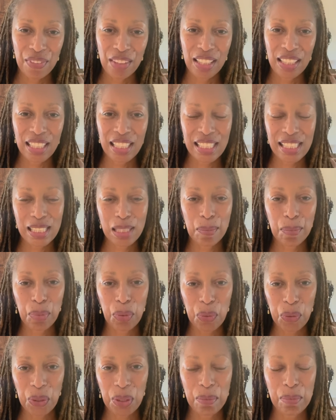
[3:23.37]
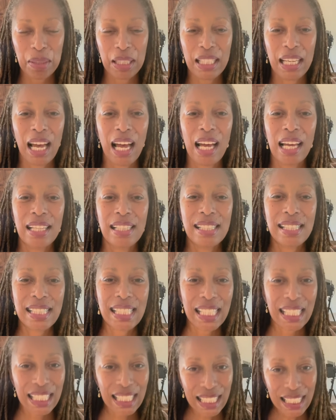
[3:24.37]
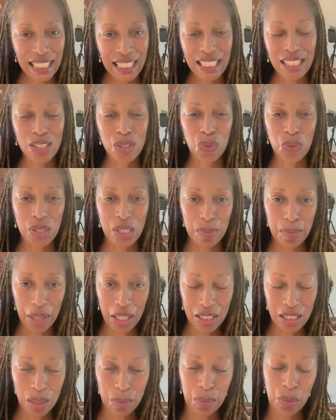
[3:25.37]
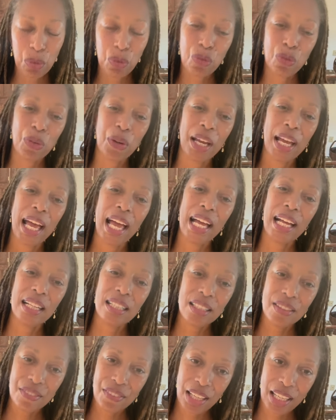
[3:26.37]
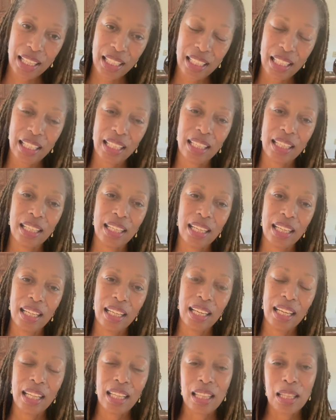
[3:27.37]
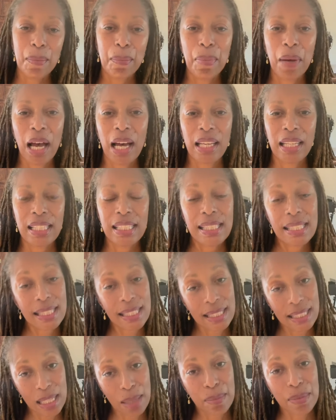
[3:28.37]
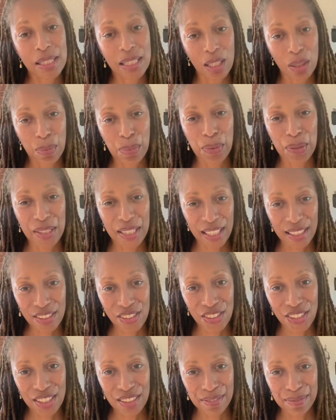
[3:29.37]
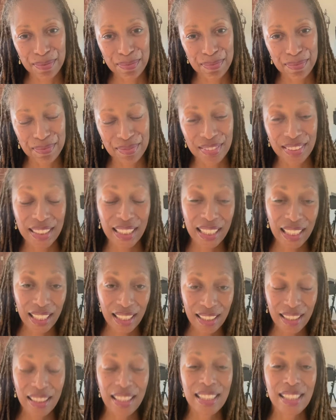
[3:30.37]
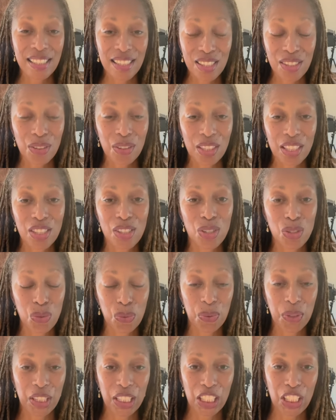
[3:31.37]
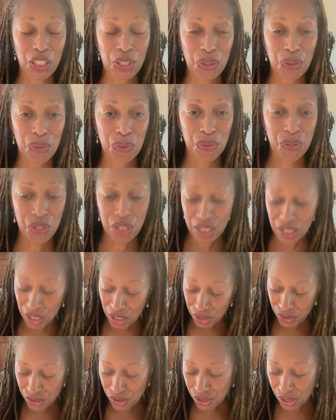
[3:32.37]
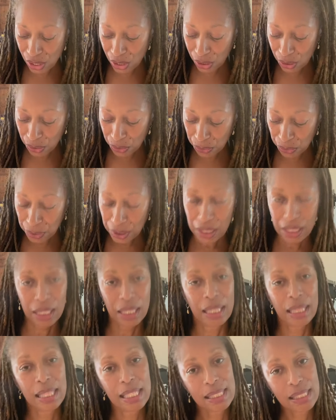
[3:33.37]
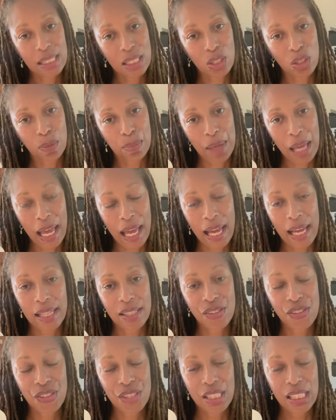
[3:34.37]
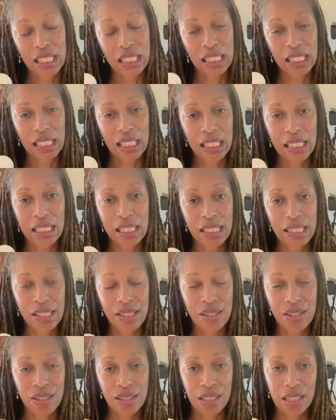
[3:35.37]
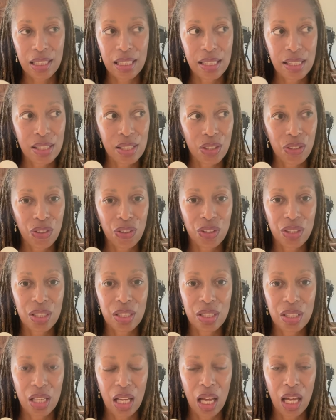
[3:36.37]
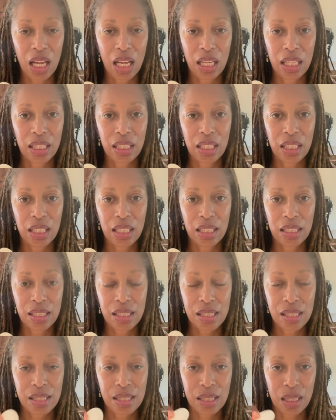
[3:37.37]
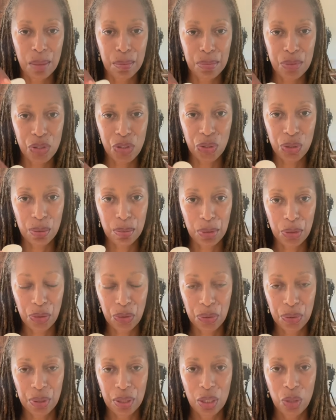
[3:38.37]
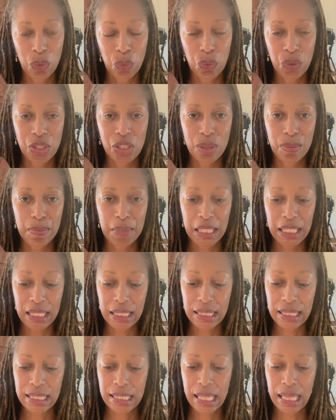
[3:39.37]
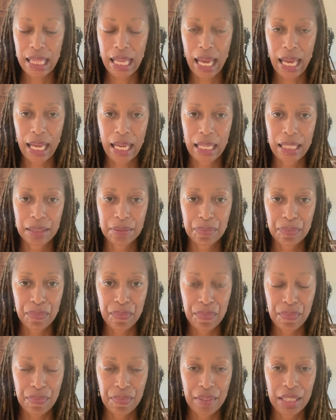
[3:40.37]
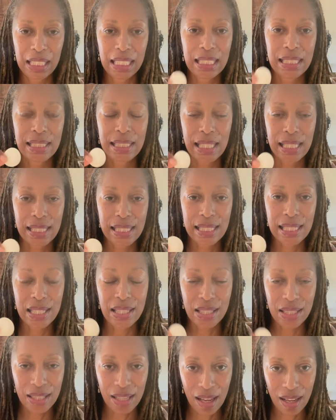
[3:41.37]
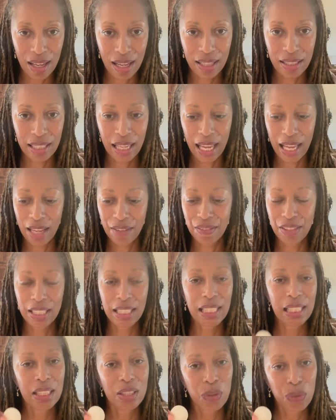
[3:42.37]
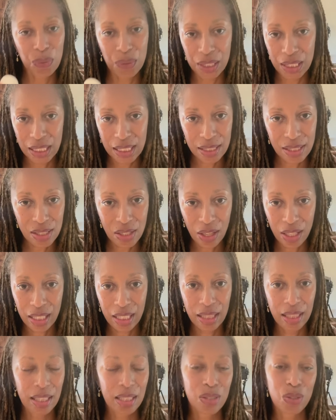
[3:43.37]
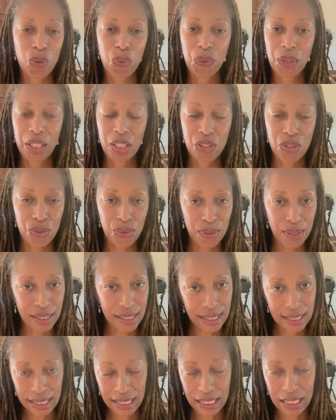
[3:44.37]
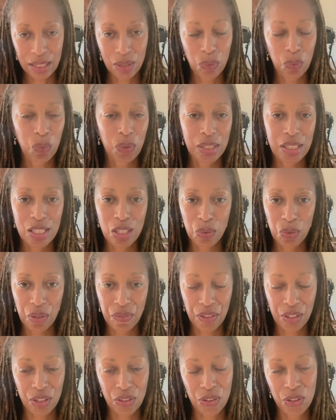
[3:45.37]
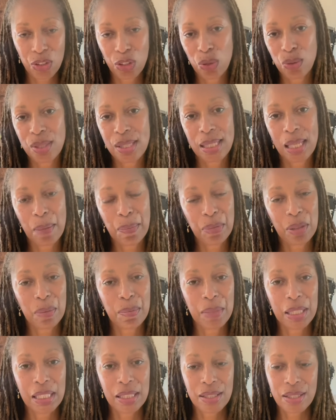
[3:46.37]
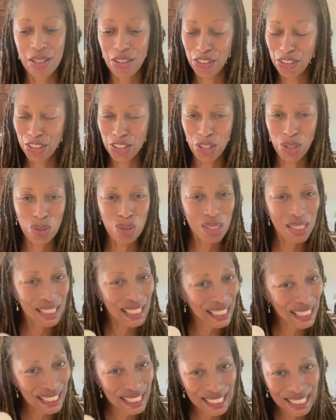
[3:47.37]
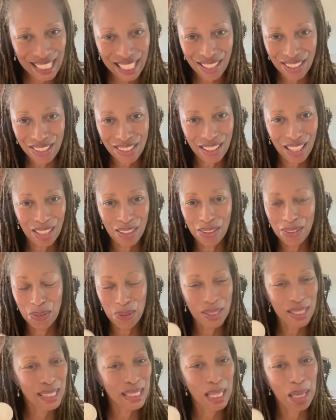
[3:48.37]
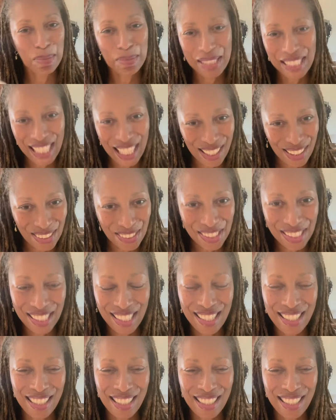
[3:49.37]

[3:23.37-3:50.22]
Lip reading: is important because it is responsible for elevating the body's stem cell production. Yeah, this is really huge. So this little patch is considered non-subdermal, which means that it does not have any ingredients on it that is going into the skin whatsoever. There are no supplements, there are no skin cell or stem cells